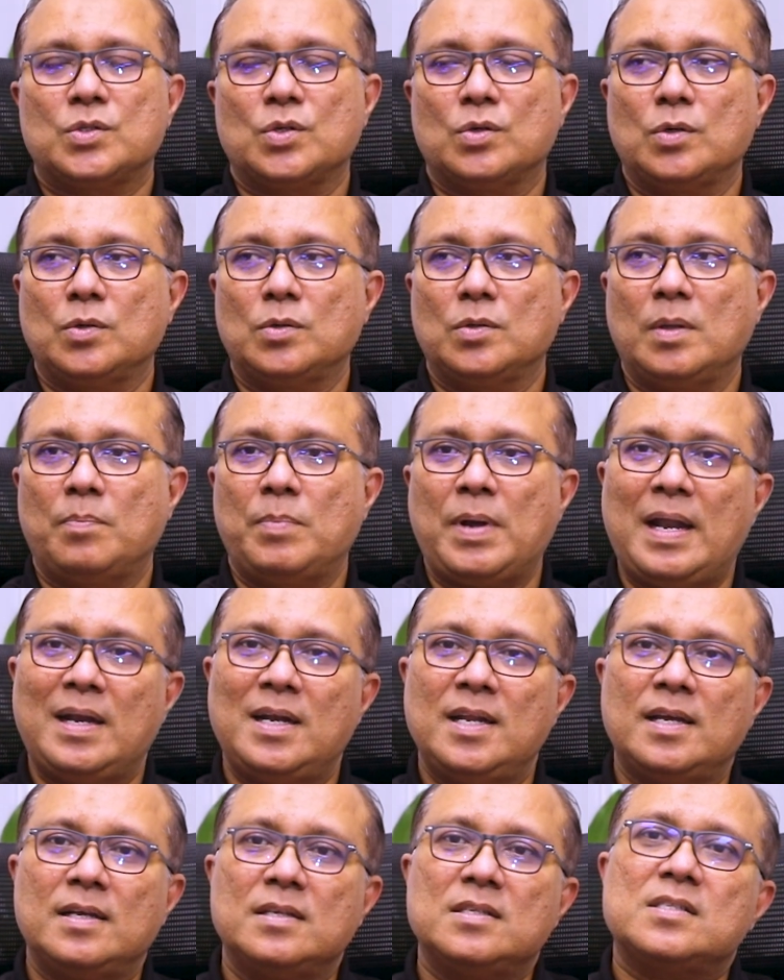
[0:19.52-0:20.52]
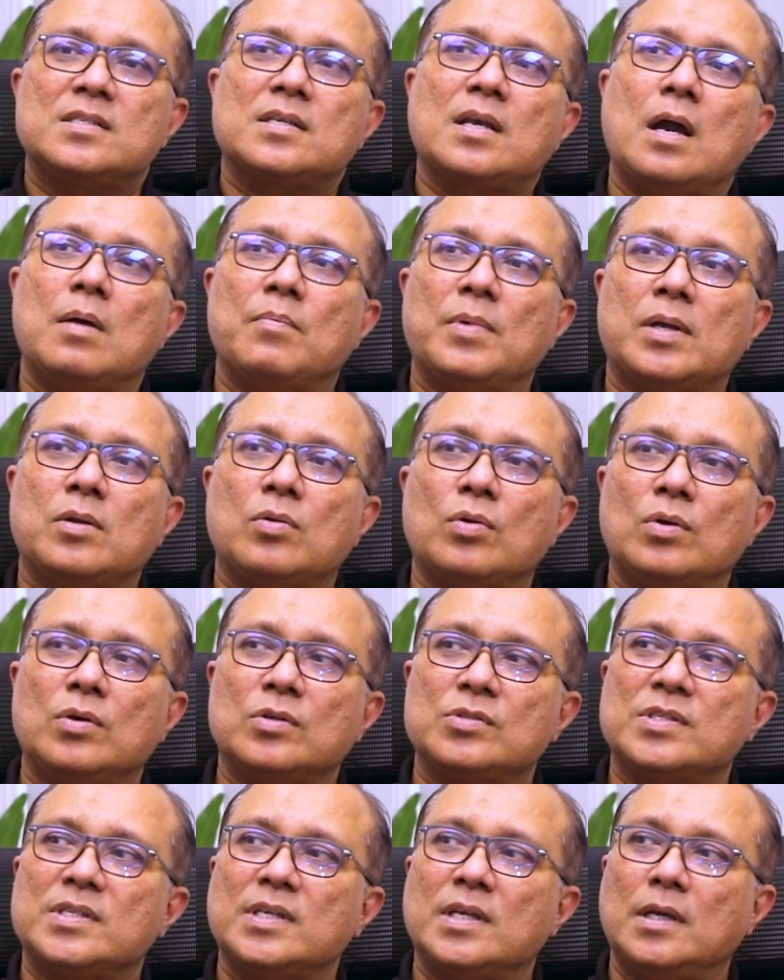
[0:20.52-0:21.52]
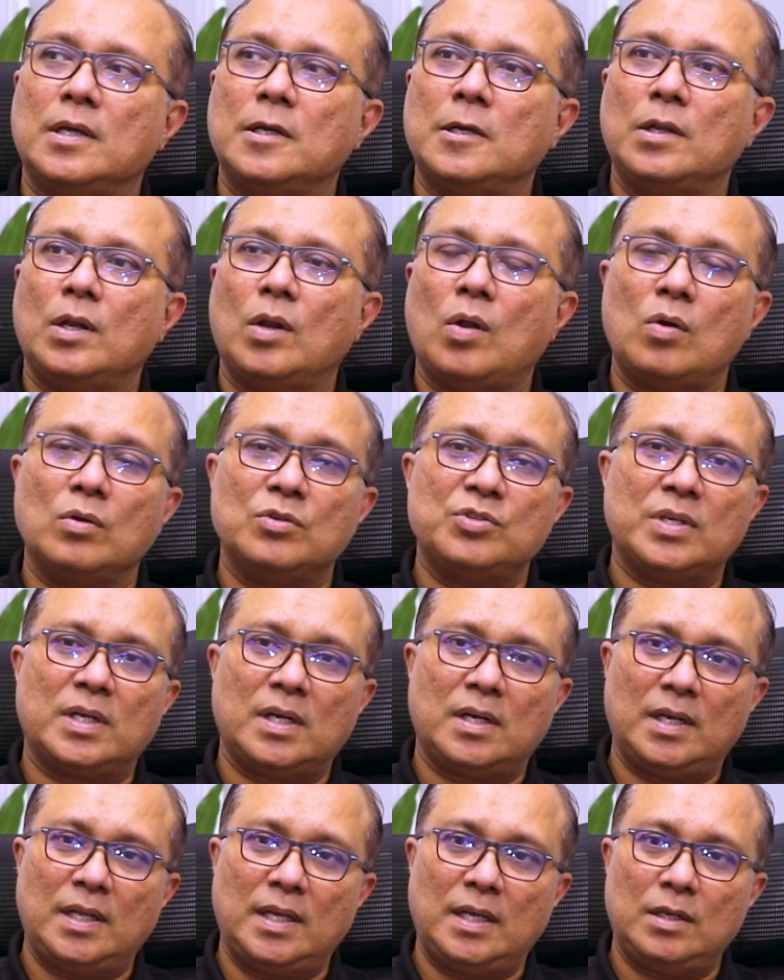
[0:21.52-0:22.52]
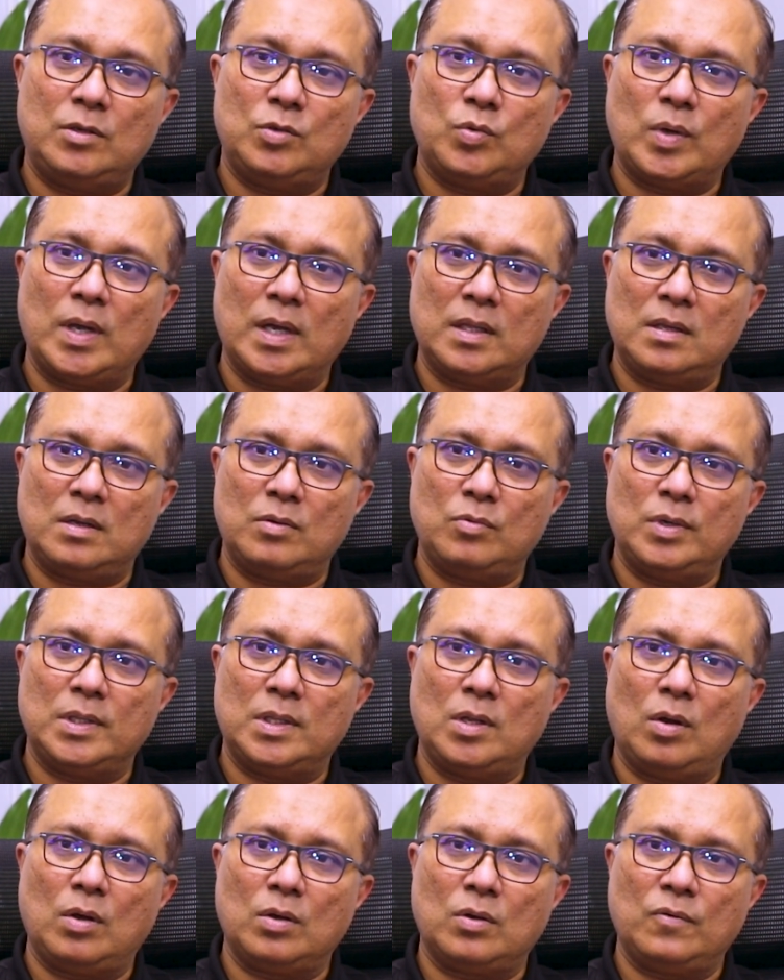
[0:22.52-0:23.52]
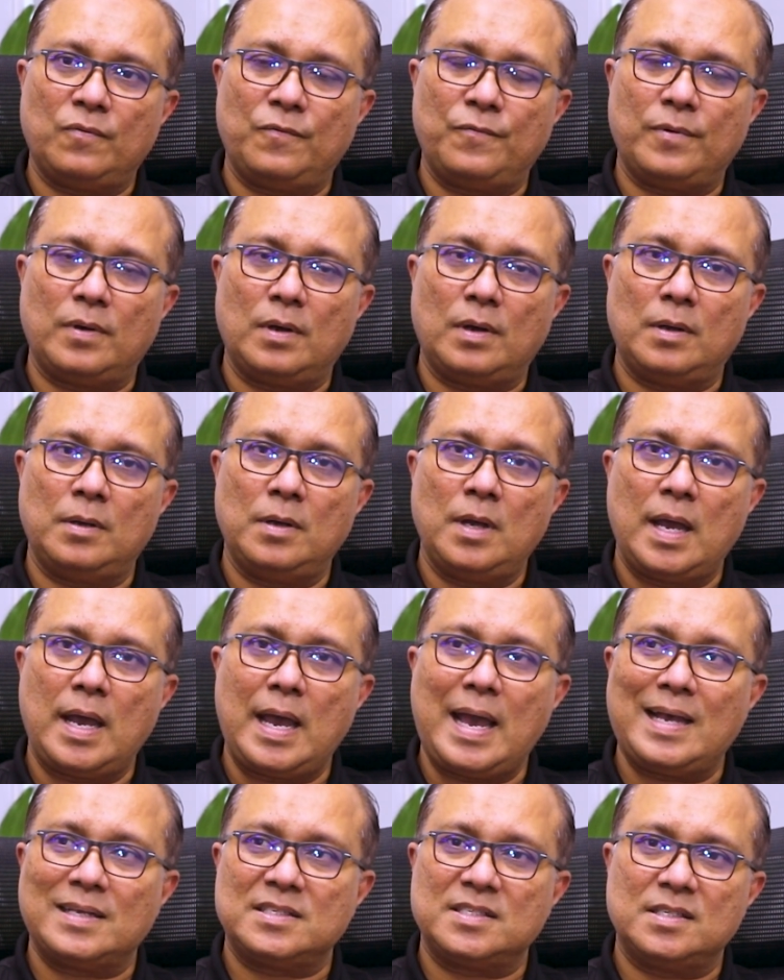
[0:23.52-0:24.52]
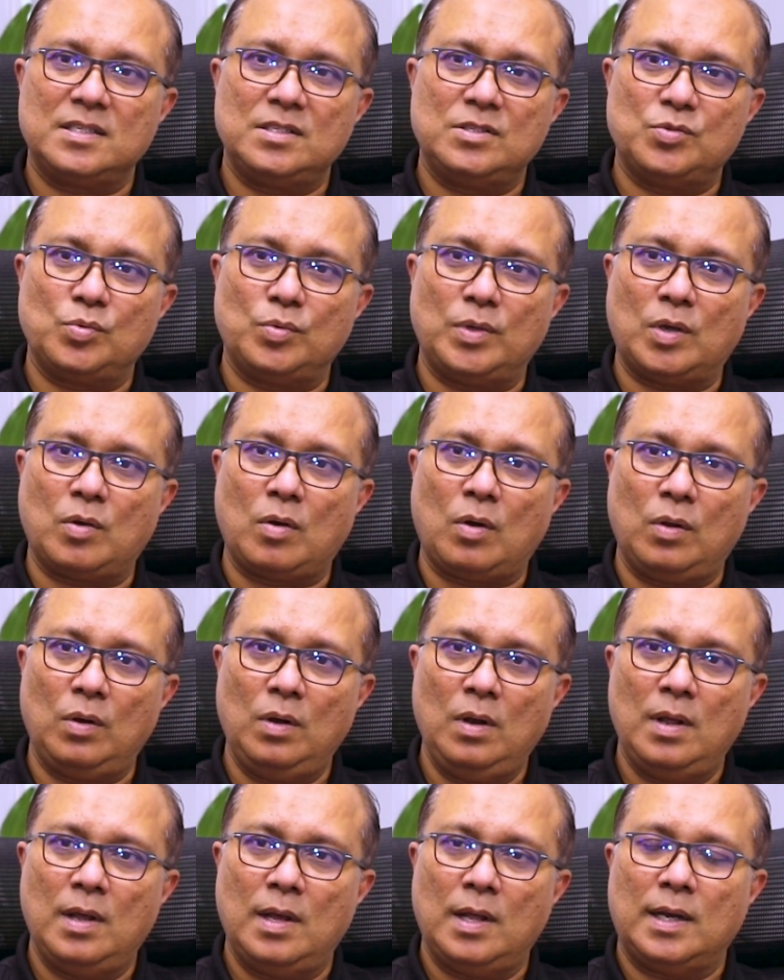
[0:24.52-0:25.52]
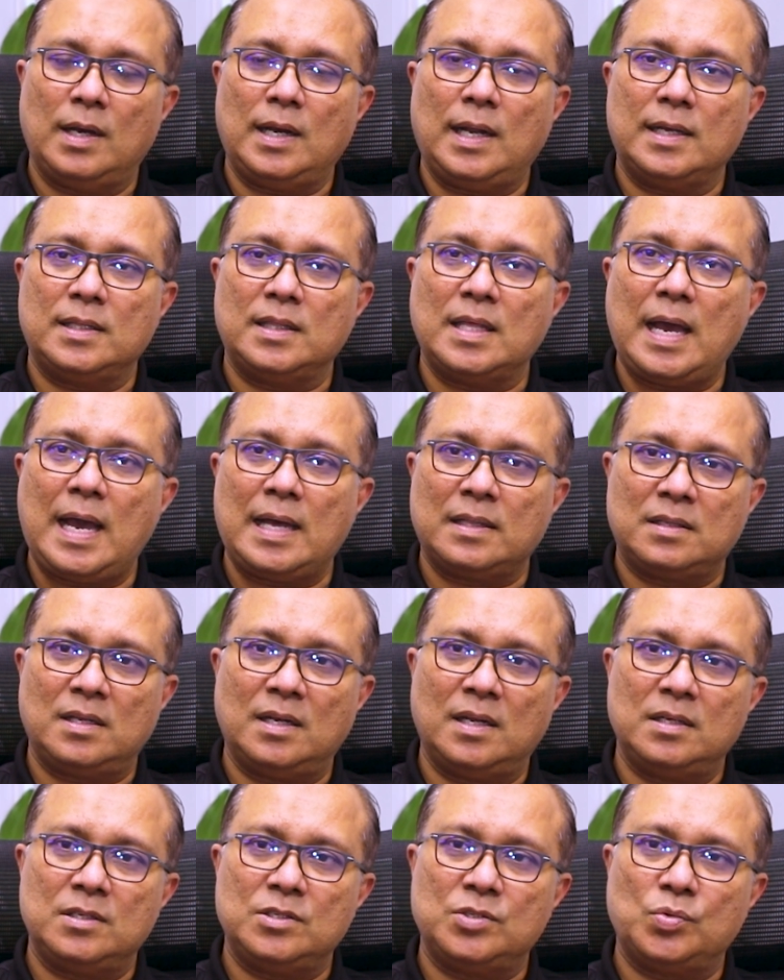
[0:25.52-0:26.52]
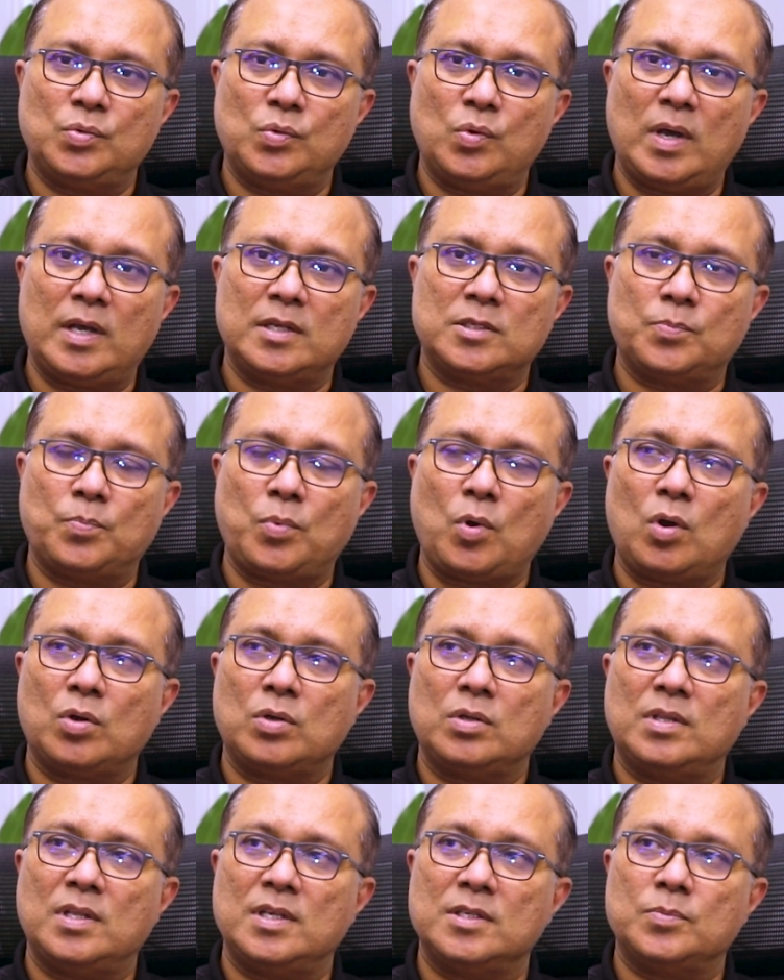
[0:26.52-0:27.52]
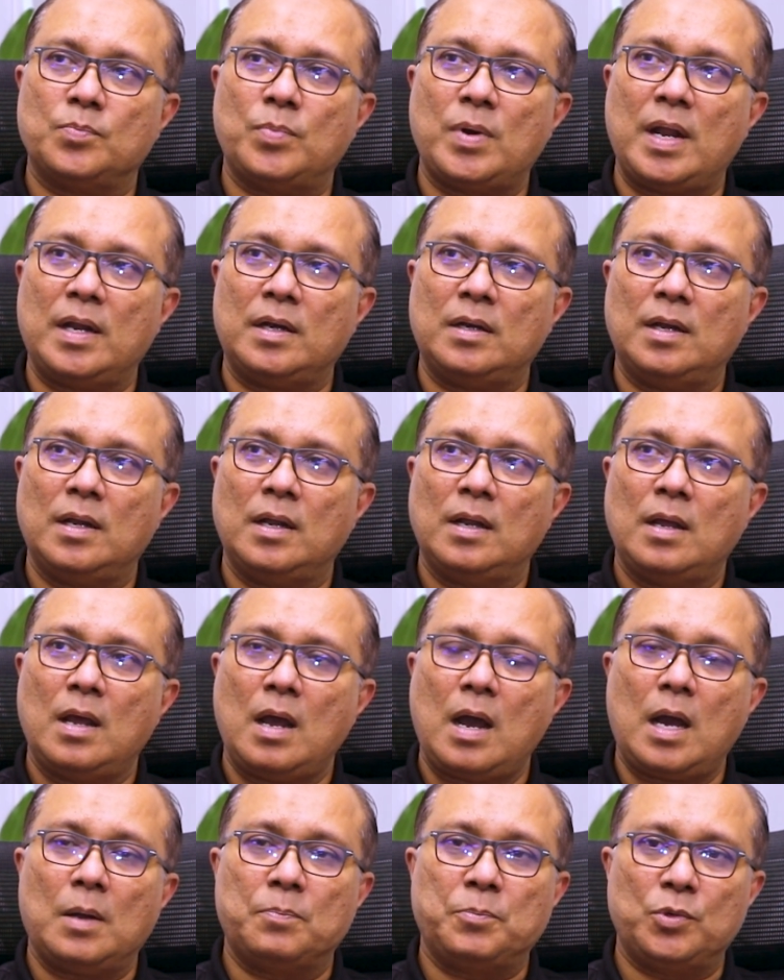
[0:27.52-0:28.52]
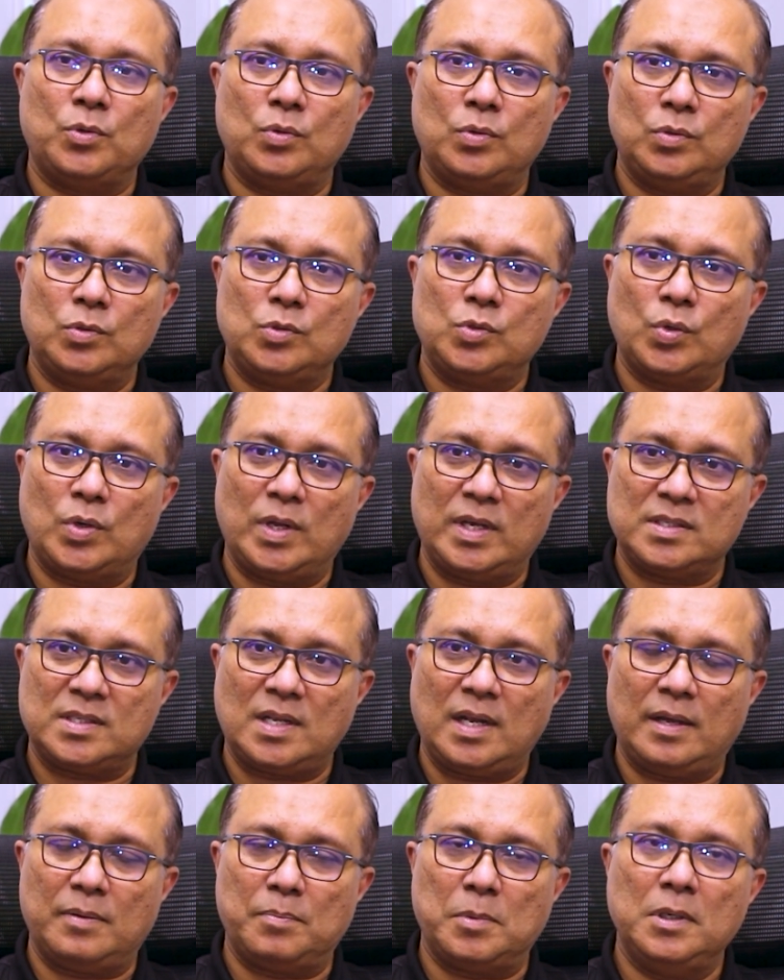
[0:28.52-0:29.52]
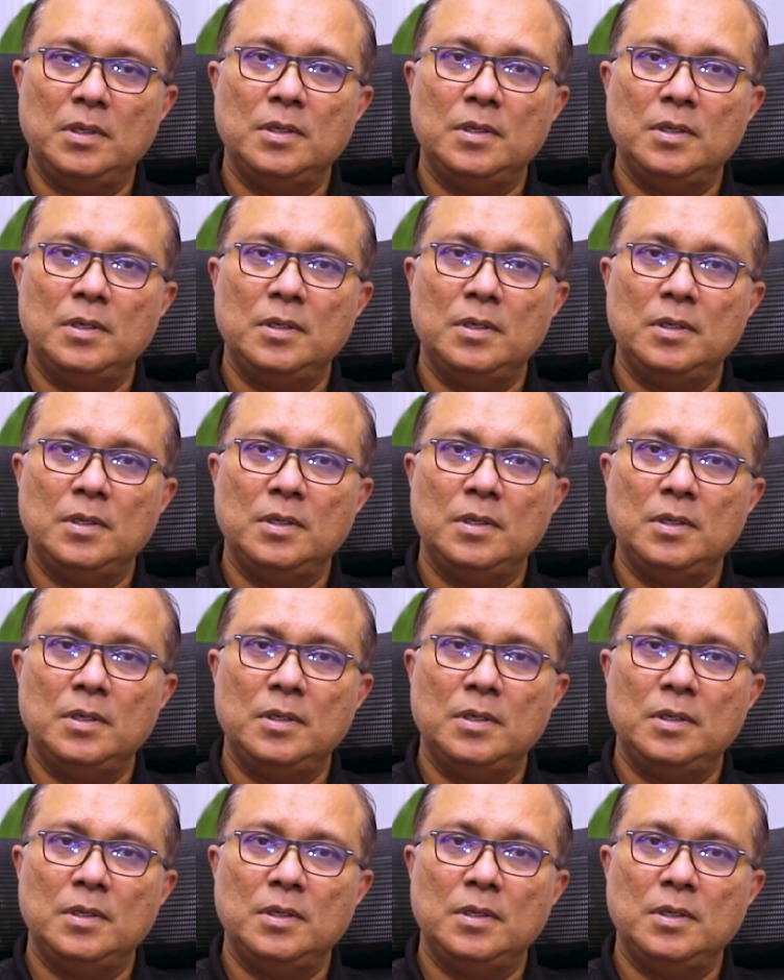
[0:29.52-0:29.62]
So the brand has come across a long journey together with a lot of assets, we call, like the athletes who has brought this brand up to today's level.